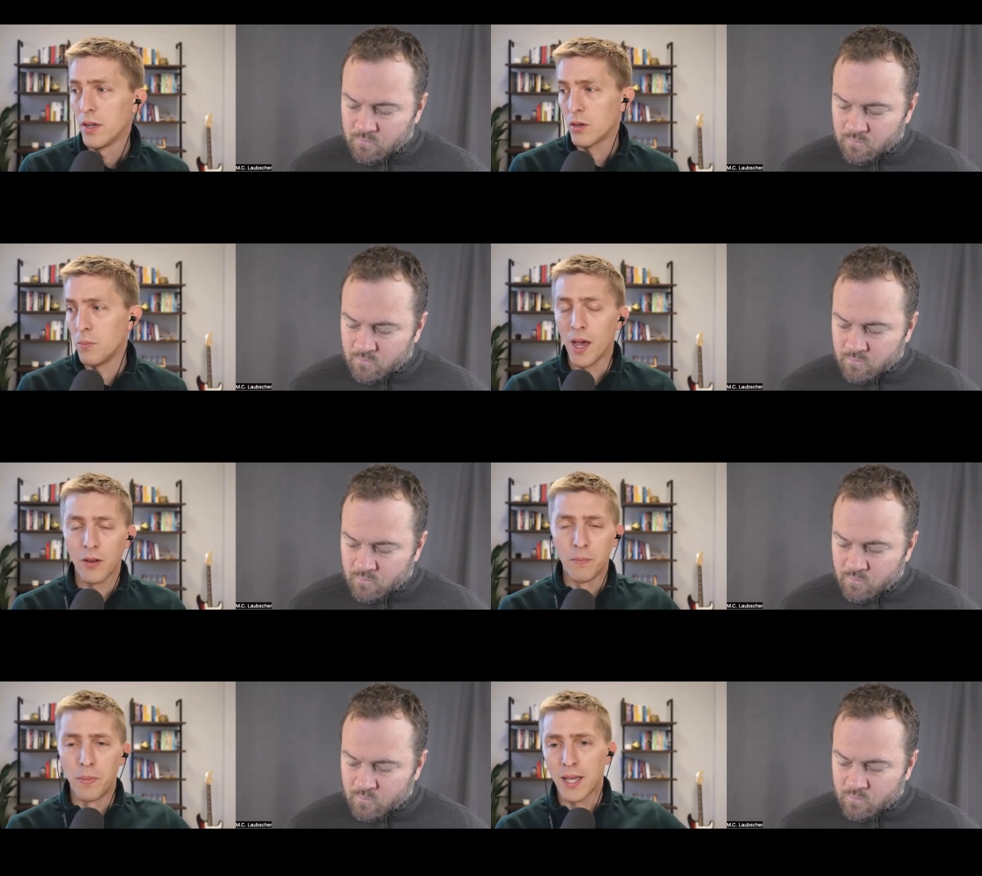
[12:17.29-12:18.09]
Speaker 1: Could be
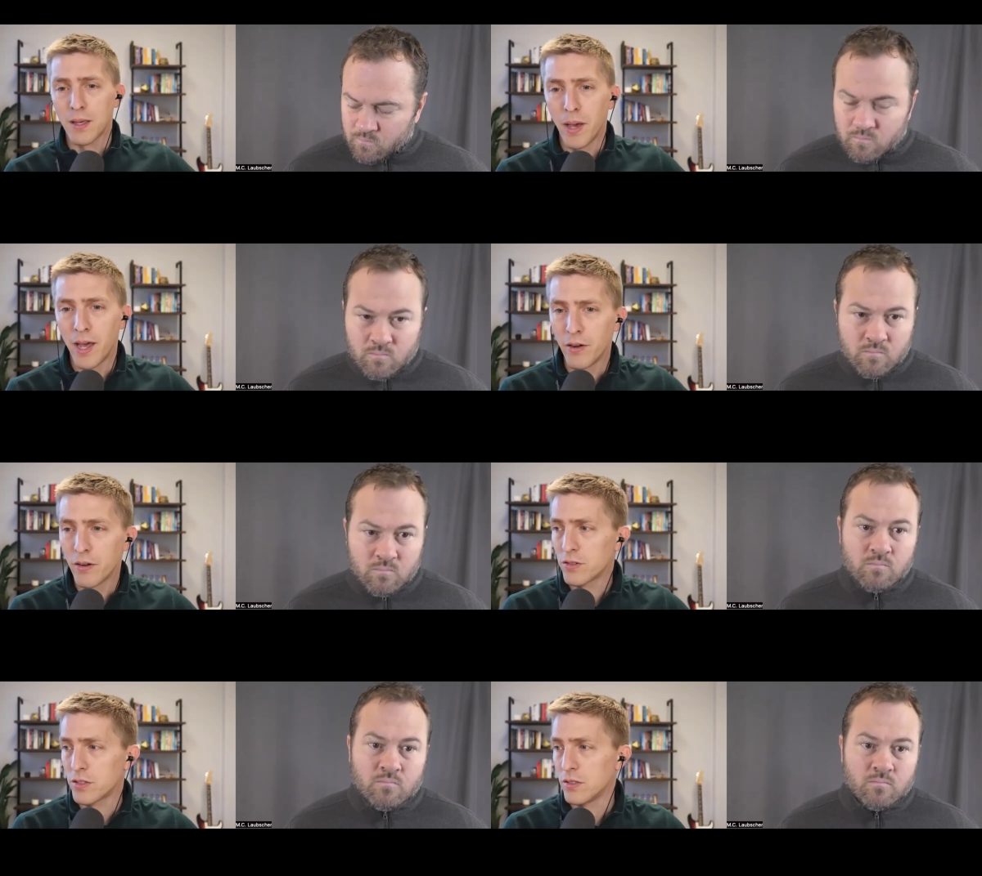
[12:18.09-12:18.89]
out to buy
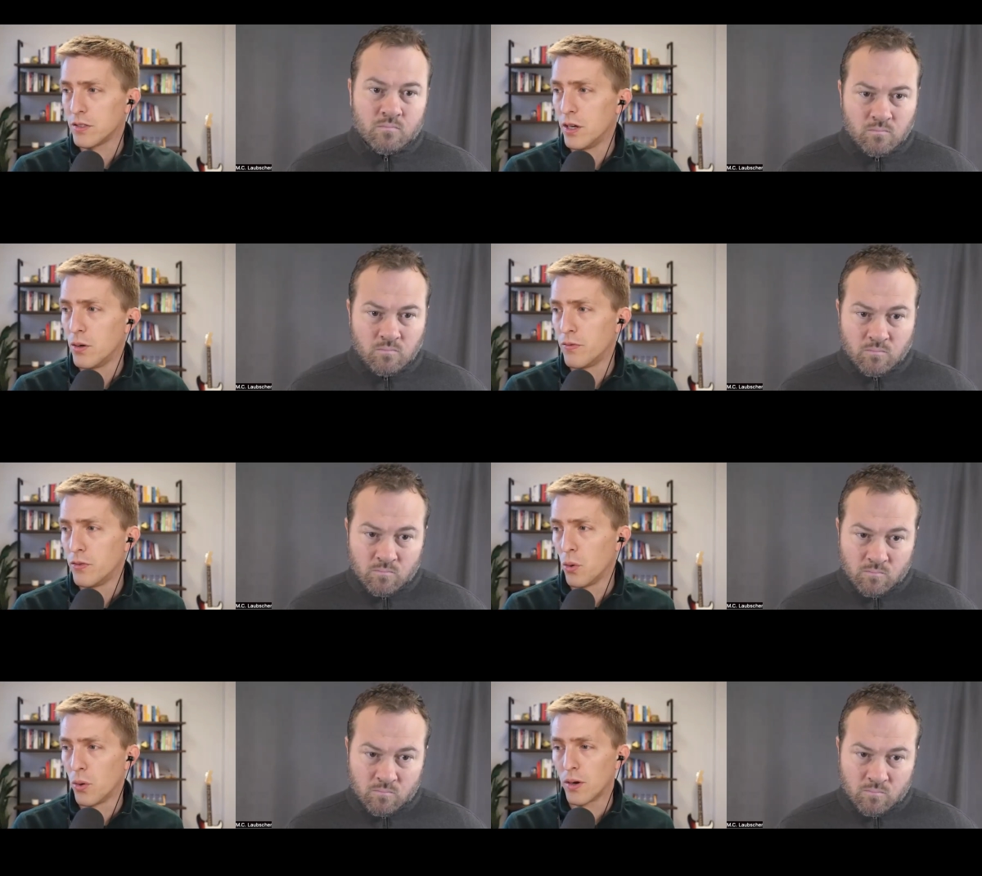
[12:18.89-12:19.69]
competitors. You know, if
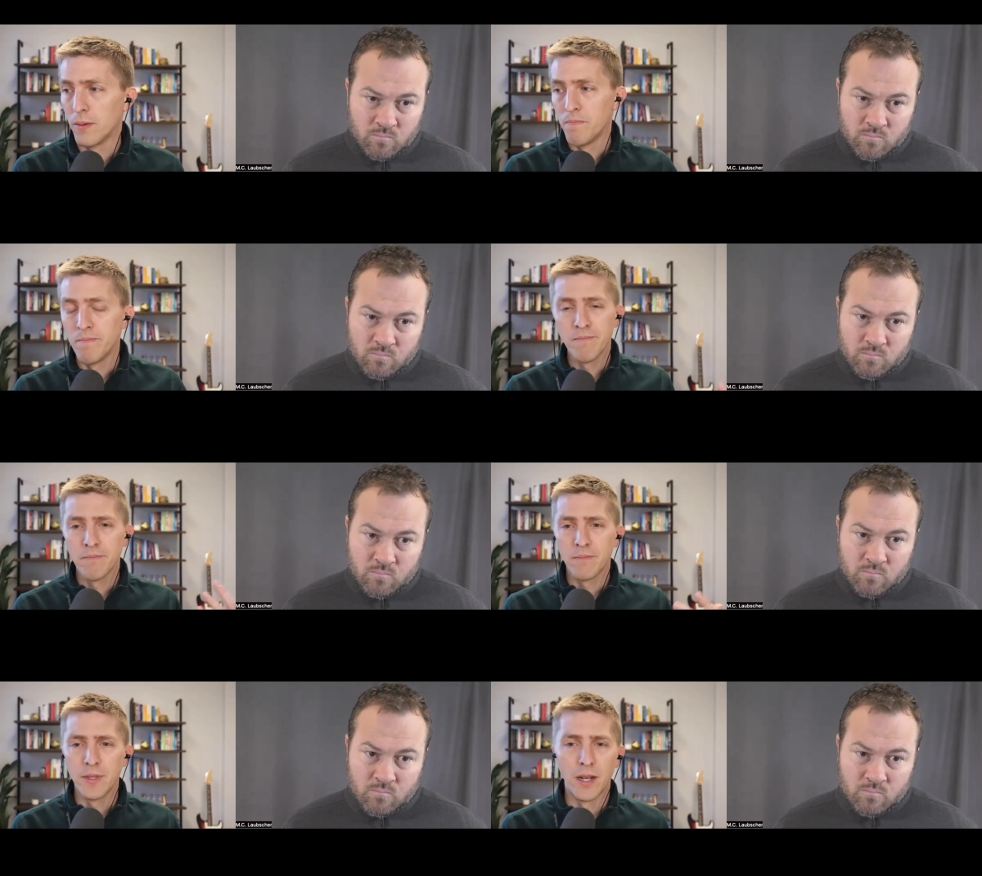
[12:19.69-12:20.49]
you're,
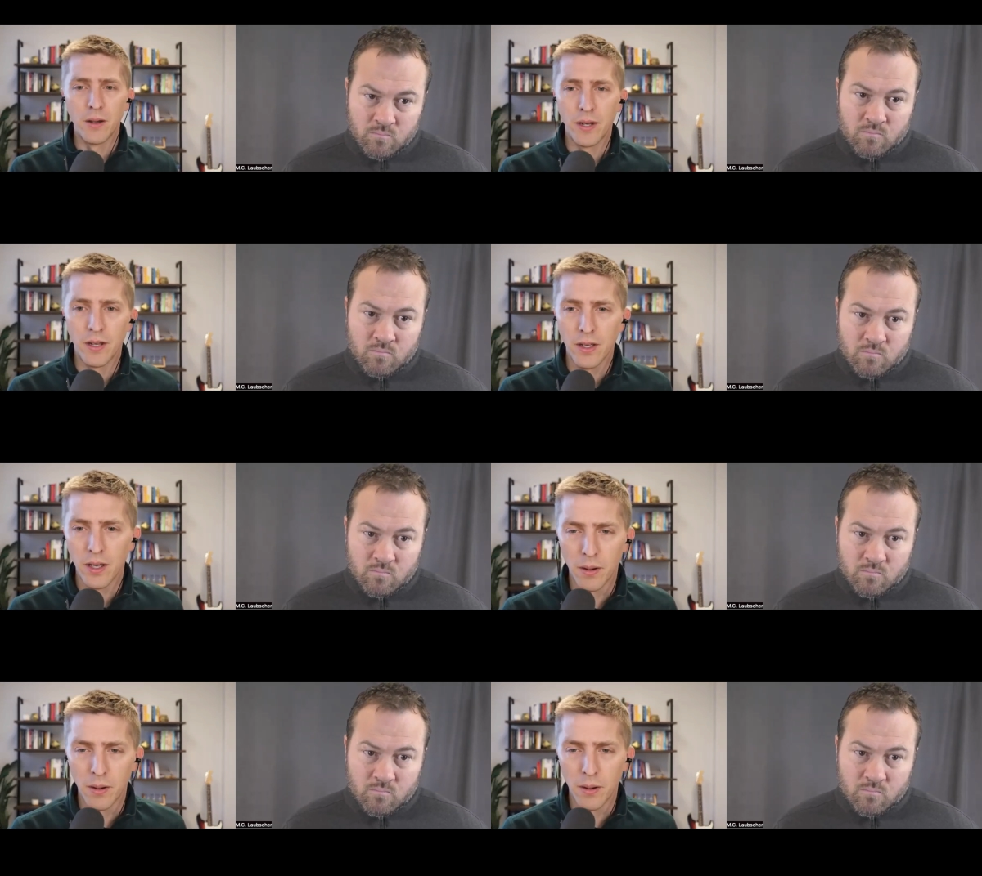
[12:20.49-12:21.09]
you know, in a, in a,